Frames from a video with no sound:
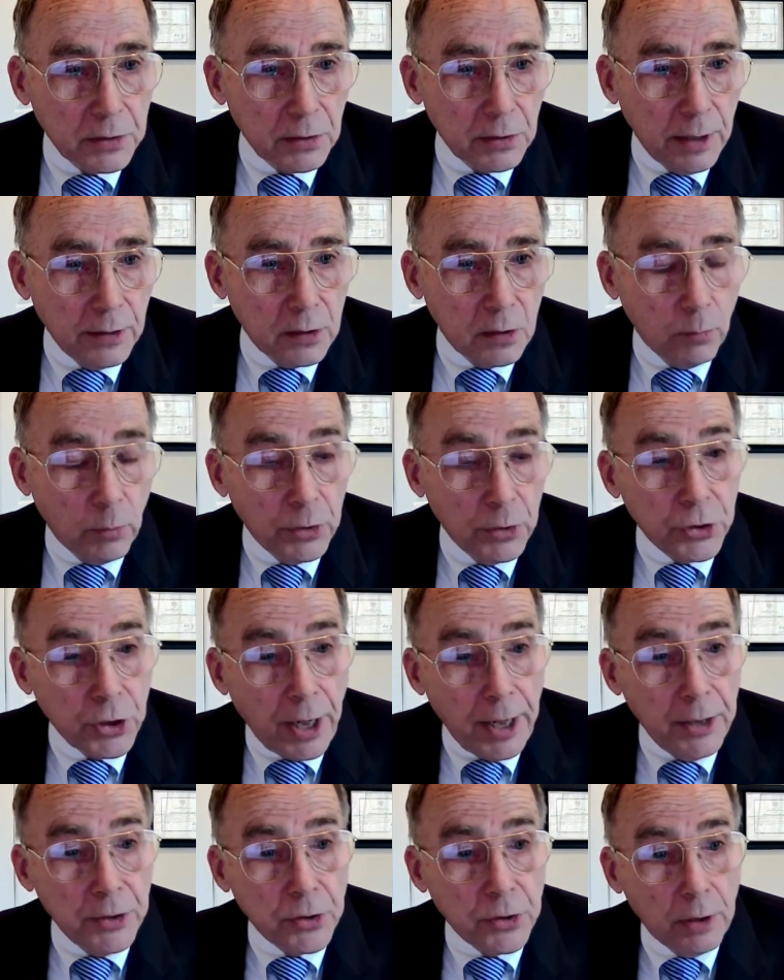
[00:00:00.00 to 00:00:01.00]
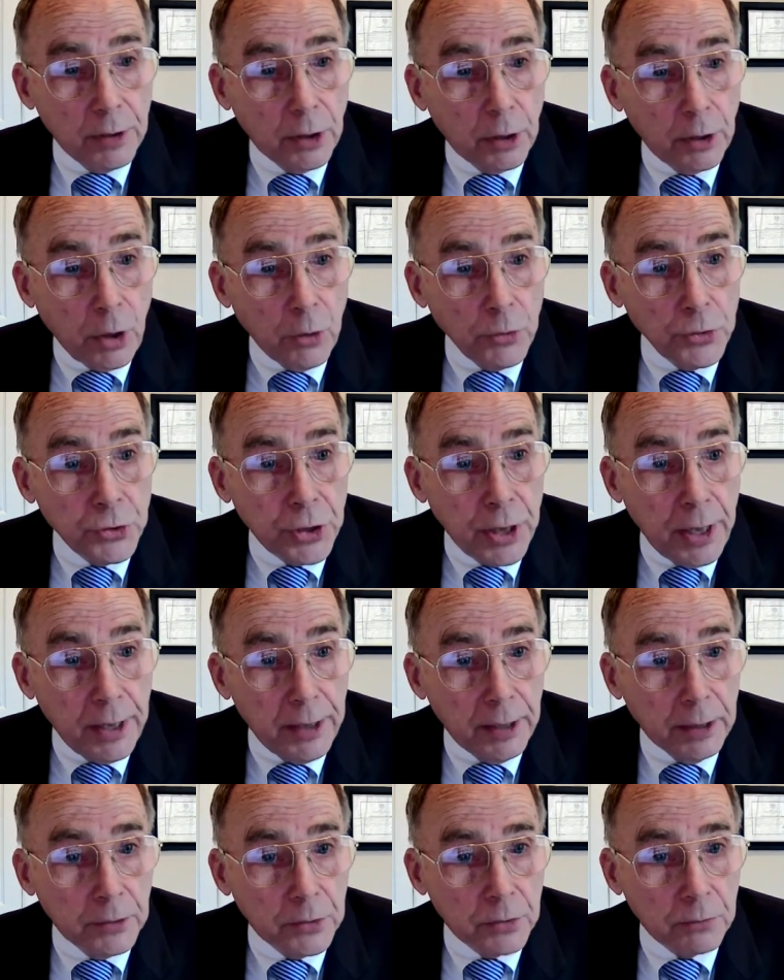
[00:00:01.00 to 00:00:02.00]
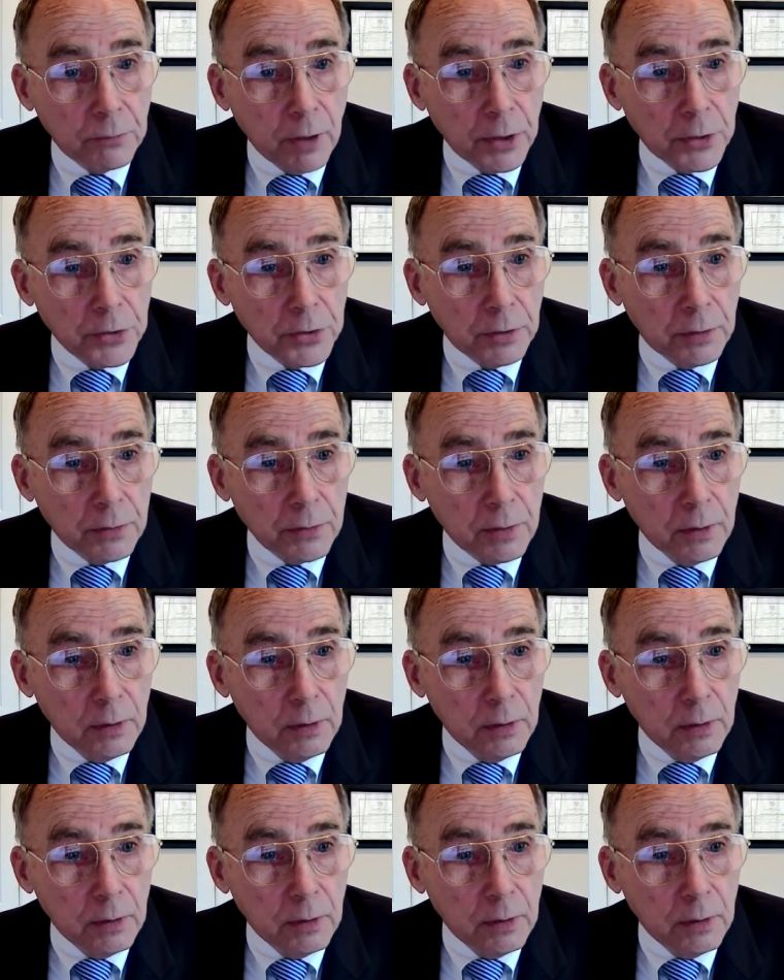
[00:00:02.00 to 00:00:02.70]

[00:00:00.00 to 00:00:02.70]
States that would change our negotiating instructions.